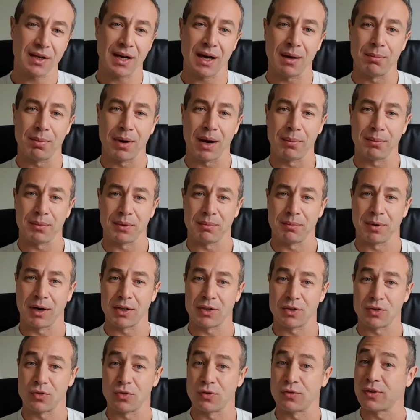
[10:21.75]
I bumped it my
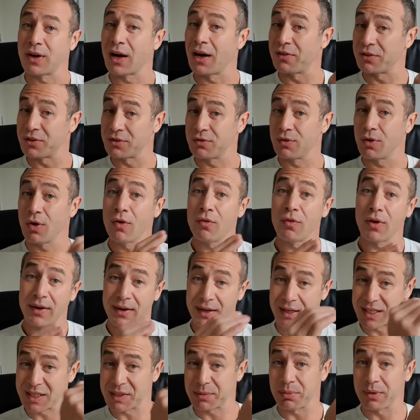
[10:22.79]
212 and
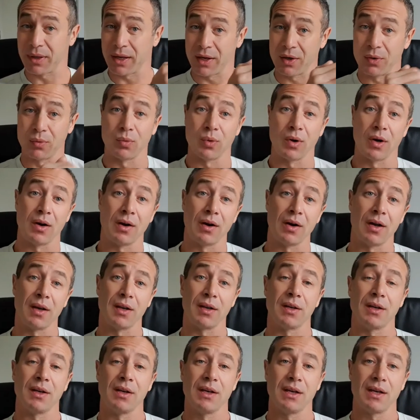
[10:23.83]
explain
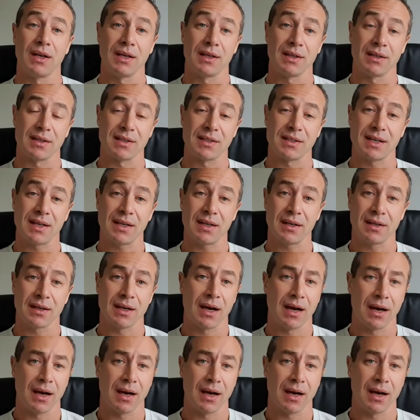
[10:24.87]
why in a second.